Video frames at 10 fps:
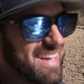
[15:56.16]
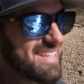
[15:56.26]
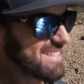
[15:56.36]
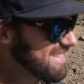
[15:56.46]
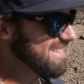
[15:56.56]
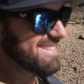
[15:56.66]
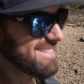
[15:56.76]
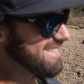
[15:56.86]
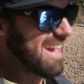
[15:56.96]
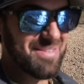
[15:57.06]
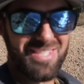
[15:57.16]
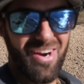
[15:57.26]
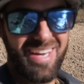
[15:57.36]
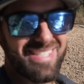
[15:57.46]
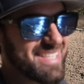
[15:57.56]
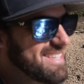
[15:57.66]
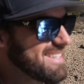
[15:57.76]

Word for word: Like, that was crazy.